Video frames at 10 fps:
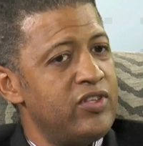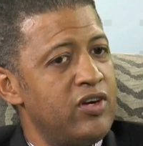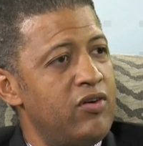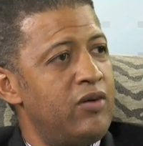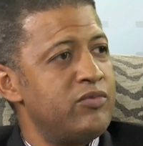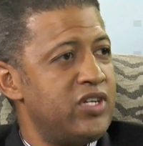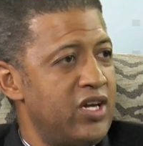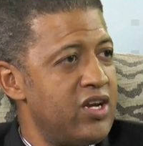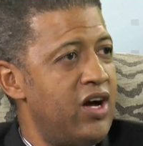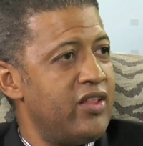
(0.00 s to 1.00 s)
though I'm
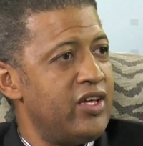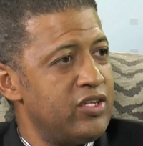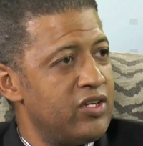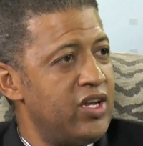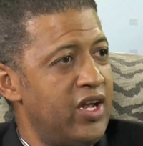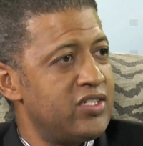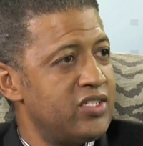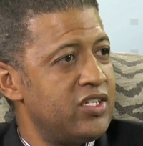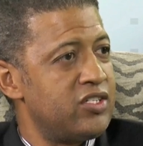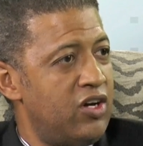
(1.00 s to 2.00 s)
saying now that you can
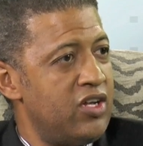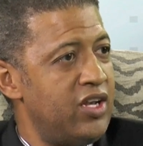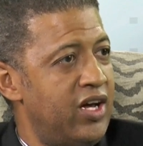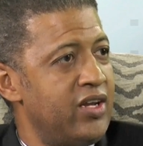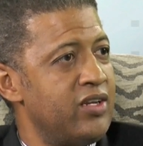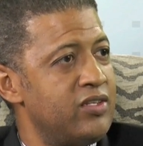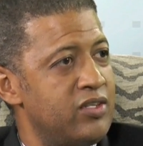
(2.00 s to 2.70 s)
access us online,